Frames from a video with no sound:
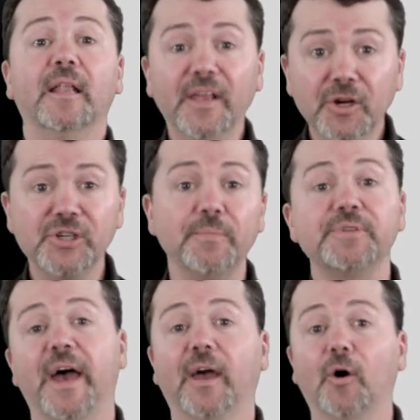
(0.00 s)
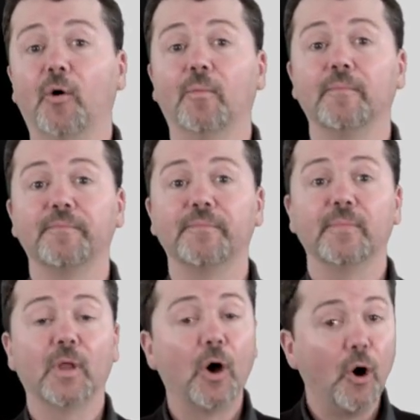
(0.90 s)
Leadership Tango,
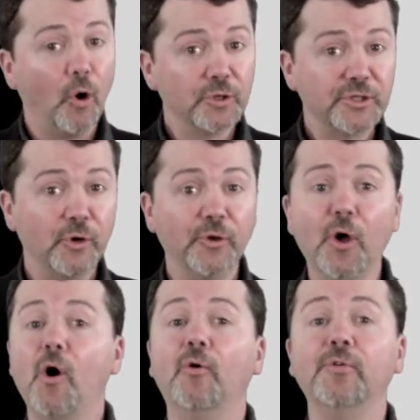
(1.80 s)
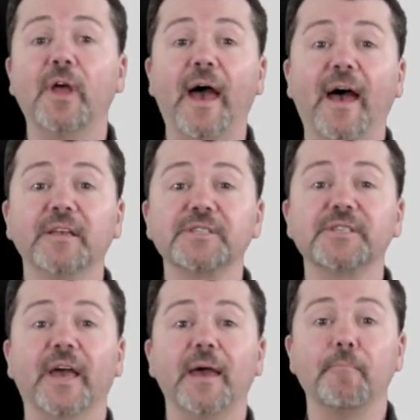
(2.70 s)
also known as
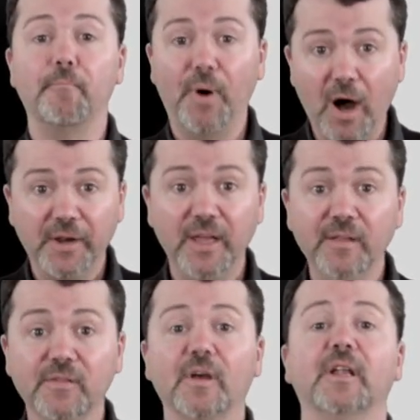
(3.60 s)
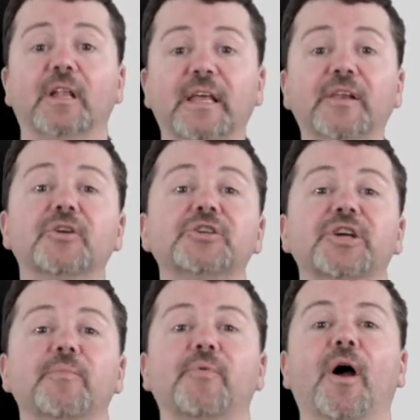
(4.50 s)
Embodied
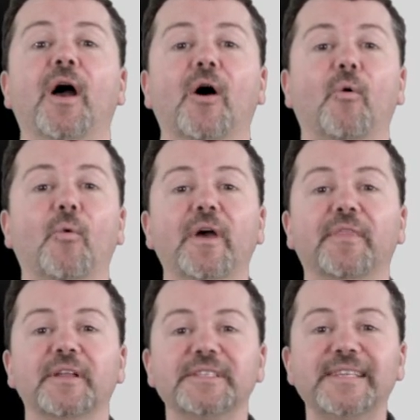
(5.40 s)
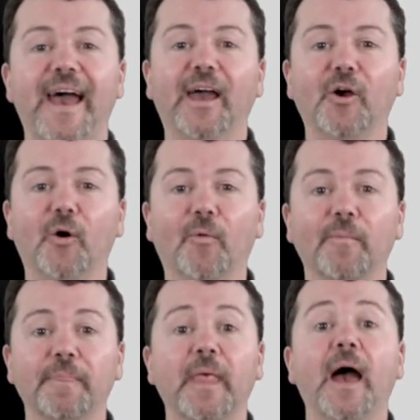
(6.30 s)
Leadership with Tango.
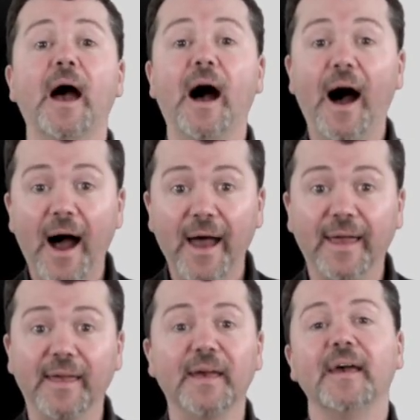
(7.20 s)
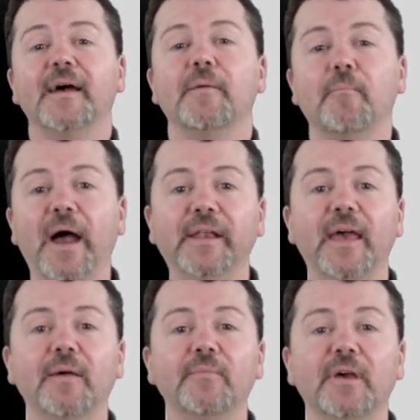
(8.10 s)
Hi, my
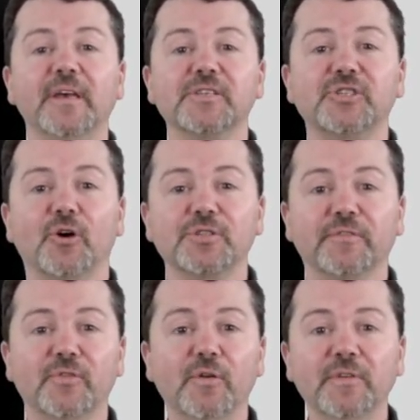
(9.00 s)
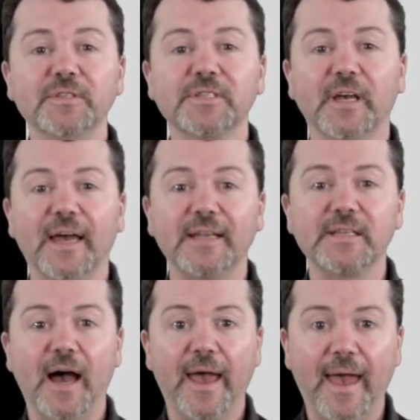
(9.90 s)
name is Joseph Roevens and
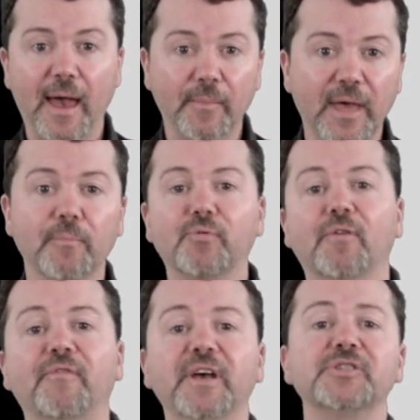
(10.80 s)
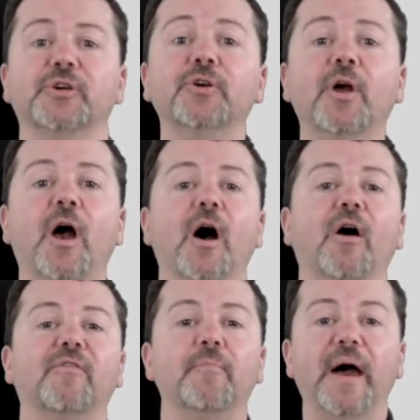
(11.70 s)
I am a professor
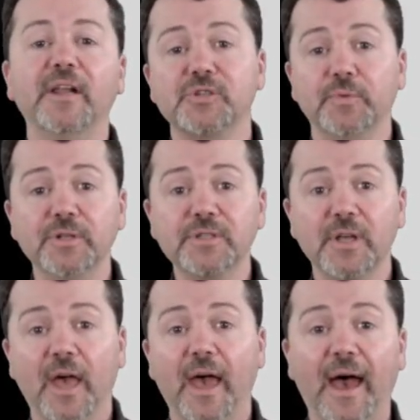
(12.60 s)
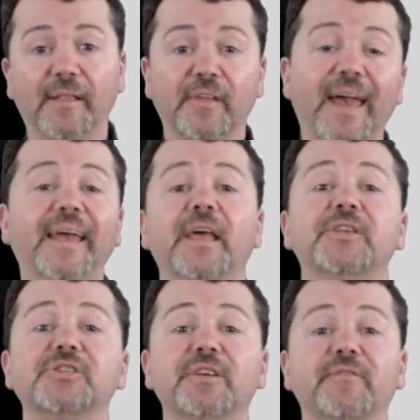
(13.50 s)
of management at
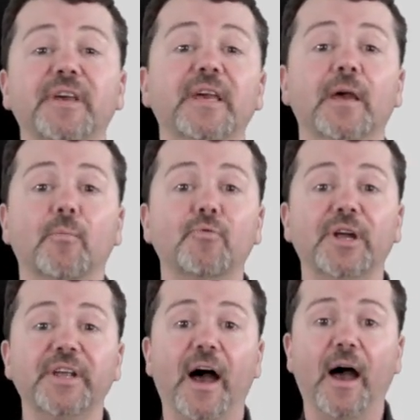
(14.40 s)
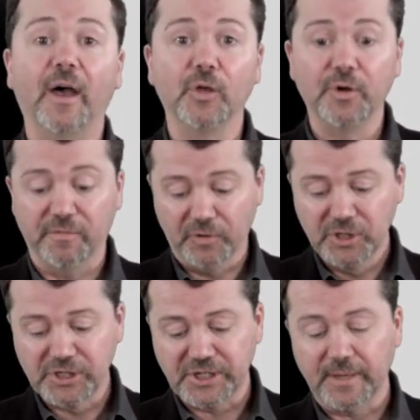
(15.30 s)
NHTV Breda
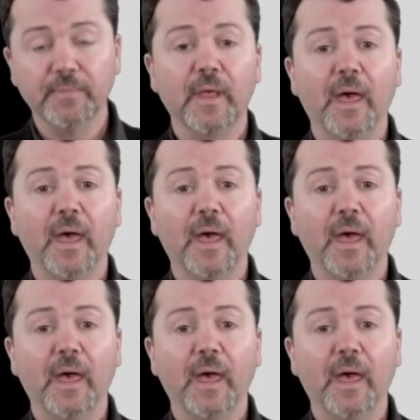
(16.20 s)
University.